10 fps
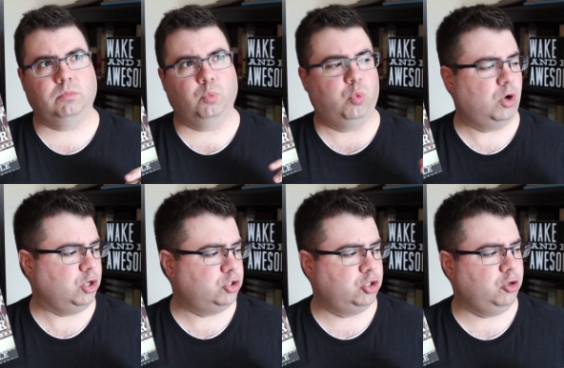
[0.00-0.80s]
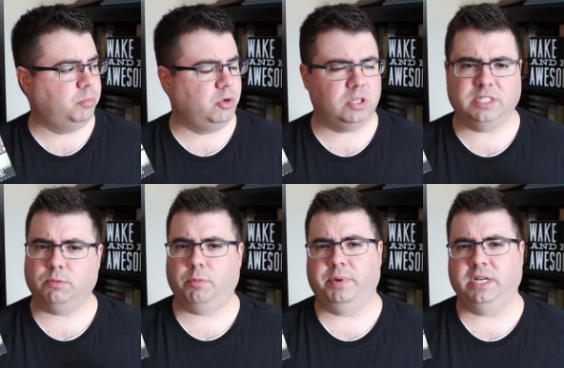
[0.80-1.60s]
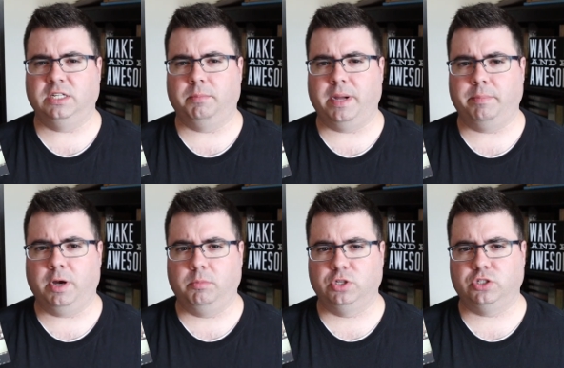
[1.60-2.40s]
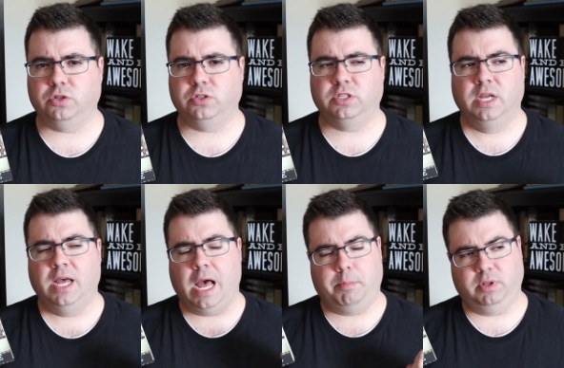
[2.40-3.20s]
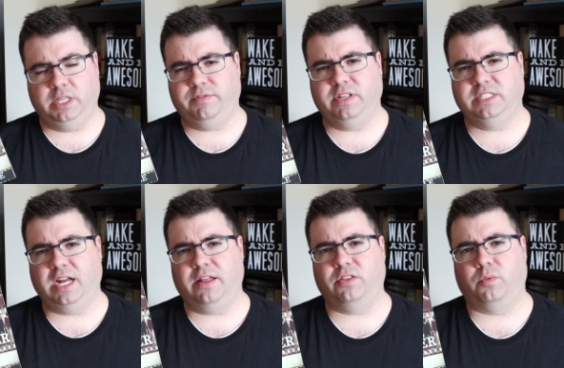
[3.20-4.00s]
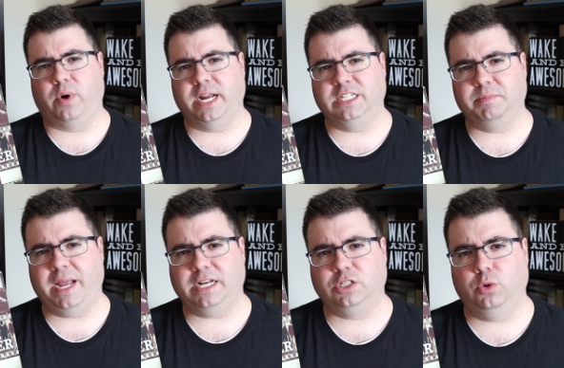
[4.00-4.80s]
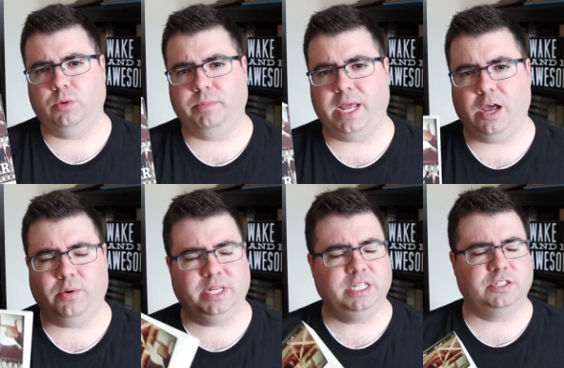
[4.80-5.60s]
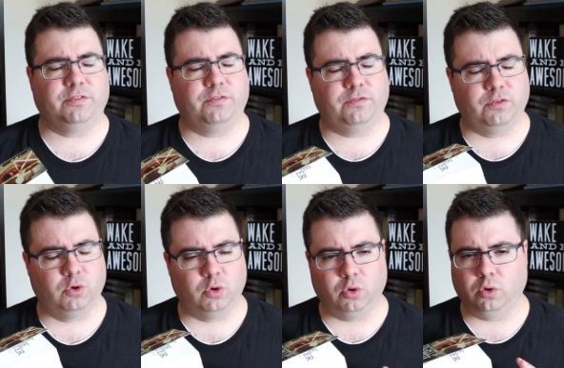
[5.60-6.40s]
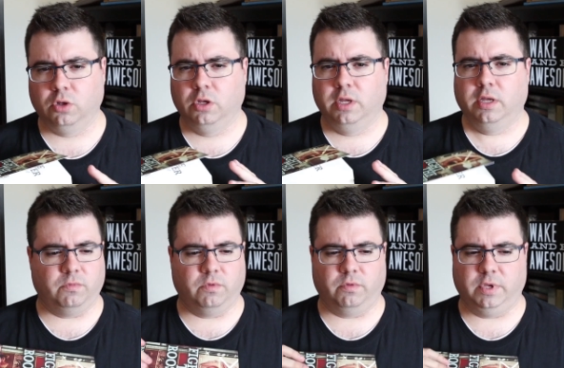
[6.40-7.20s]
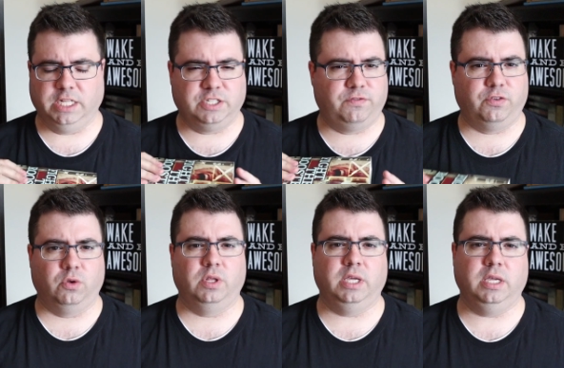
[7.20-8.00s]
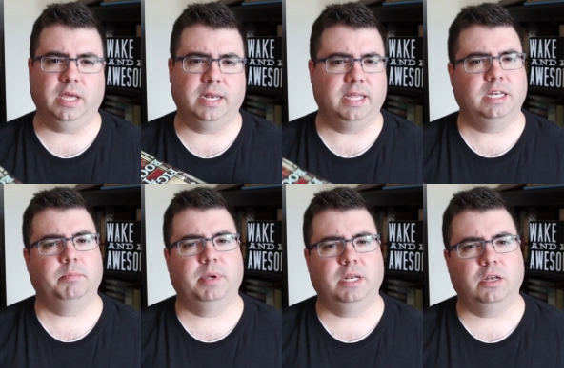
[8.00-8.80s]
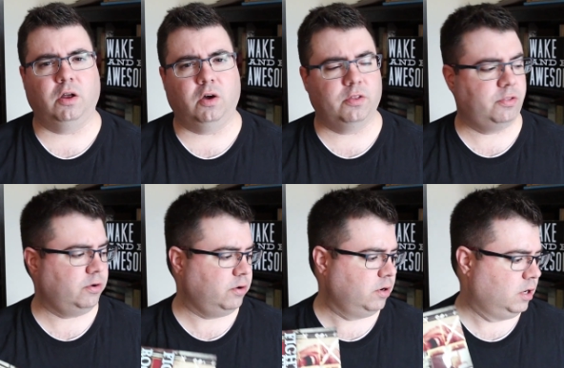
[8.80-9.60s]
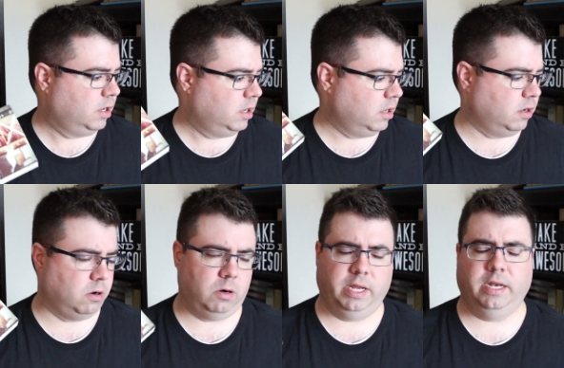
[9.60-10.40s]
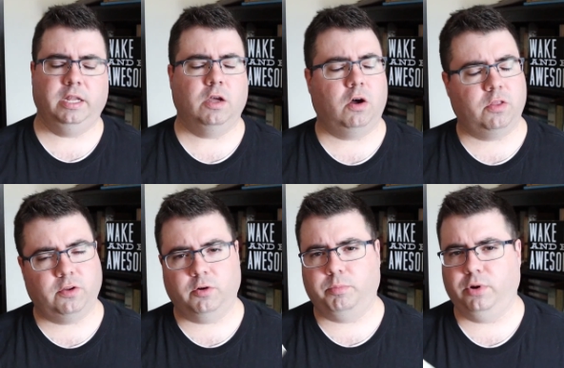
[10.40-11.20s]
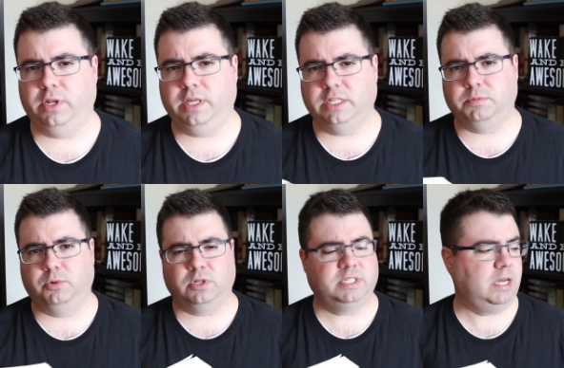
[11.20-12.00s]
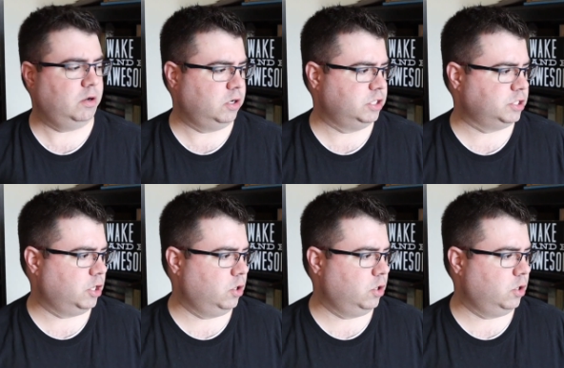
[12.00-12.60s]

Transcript: one or two books that were picked up by publishers. I believe he's gotten the rights back to him now, and he's a full, he's fully an independent author uh, or indie author putting his books out on his